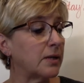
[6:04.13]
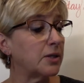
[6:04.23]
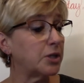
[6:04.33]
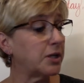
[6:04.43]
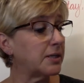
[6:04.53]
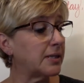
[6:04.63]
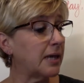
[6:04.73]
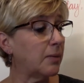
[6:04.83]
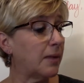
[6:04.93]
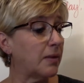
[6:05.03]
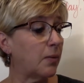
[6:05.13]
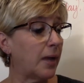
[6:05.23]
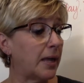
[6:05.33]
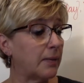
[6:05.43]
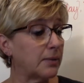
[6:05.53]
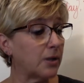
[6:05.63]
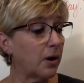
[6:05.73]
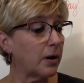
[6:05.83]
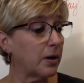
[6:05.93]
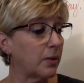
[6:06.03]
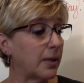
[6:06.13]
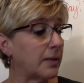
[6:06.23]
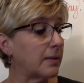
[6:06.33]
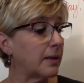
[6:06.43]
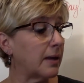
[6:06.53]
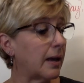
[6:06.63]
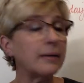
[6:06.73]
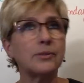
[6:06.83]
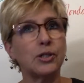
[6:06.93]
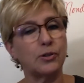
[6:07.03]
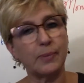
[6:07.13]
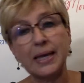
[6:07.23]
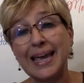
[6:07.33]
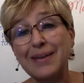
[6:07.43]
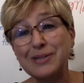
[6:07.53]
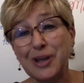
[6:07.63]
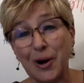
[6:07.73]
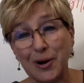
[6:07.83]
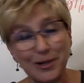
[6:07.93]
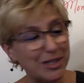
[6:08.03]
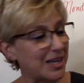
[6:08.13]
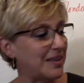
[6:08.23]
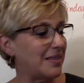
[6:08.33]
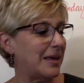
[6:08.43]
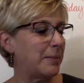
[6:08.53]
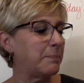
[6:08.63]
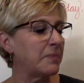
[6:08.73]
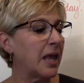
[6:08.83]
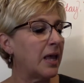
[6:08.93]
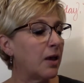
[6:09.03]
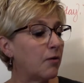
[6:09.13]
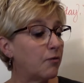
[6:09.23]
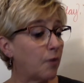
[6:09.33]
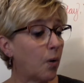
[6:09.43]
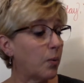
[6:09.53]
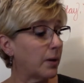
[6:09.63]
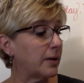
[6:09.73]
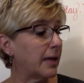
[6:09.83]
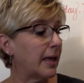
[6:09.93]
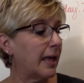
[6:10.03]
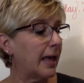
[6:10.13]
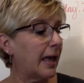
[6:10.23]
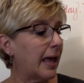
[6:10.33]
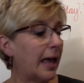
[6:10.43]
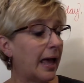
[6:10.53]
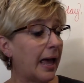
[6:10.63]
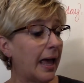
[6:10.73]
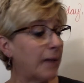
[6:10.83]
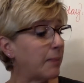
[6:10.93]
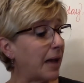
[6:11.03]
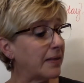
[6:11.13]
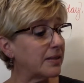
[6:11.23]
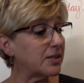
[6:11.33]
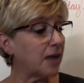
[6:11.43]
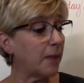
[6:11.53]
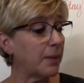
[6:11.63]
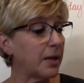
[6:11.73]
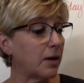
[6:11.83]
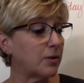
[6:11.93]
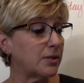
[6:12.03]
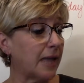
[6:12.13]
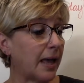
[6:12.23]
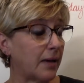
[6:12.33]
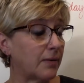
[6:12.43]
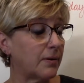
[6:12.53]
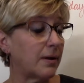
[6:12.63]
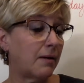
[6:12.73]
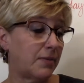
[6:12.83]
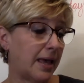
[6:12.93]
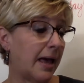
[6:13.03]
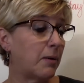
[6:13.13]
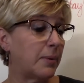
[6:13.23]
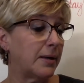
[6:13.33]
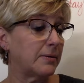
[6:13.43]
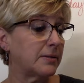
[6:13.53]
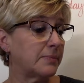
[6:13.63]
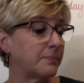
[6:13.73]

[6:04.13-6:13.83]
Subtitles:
She could tell by the way he was he was urging them forward, and by the stop-and-go sound of the cowbells.